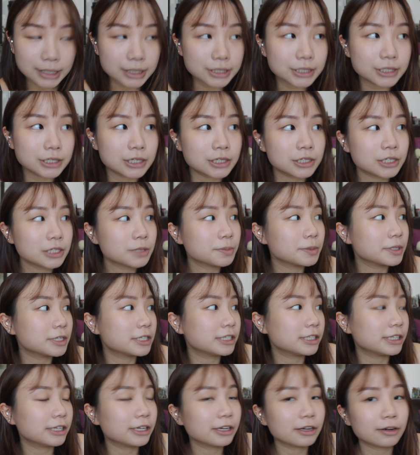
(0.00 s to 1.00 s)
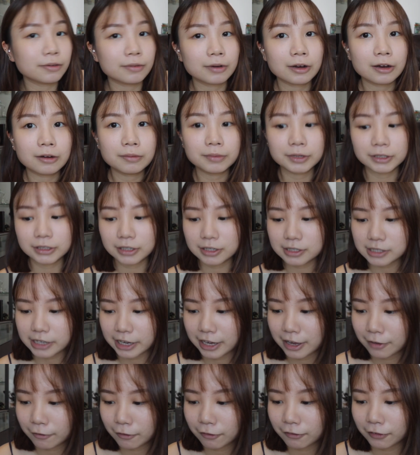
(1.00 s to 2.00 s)
she's just been sitting around because I
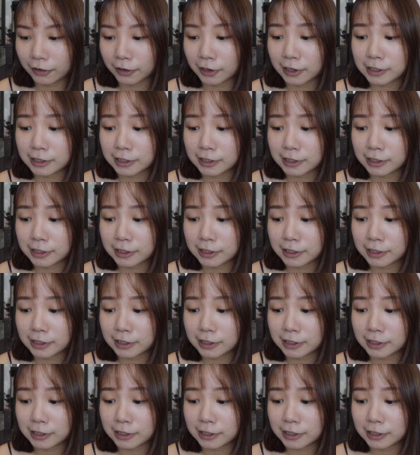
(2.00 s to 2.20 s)
haven't found